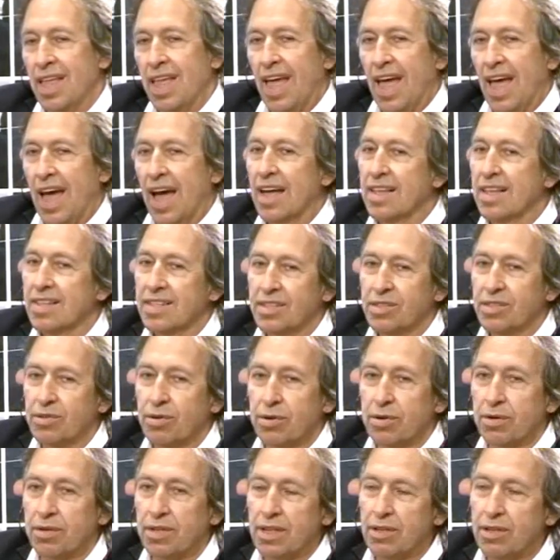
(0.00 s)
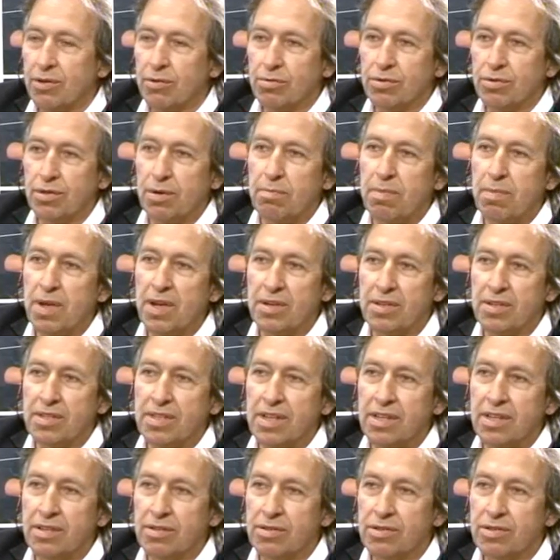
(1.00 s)
has turned into the biggest
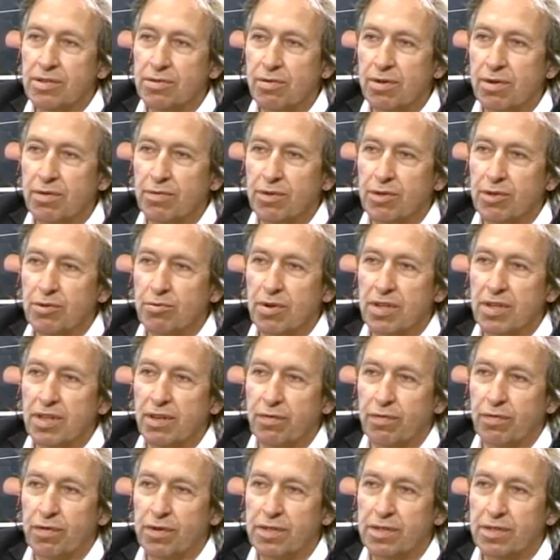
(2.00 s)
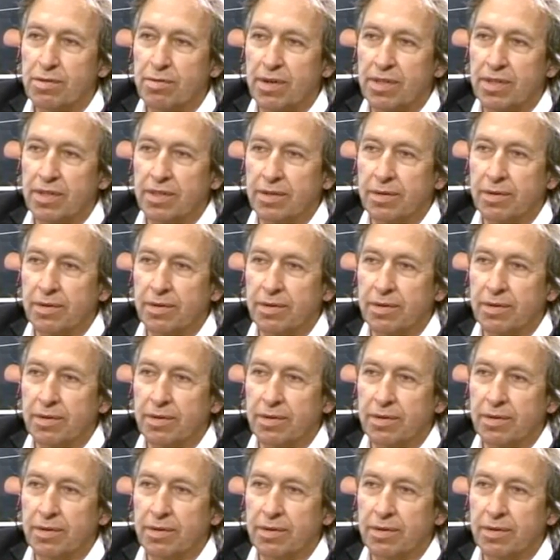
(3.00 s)
industry of the 21st one.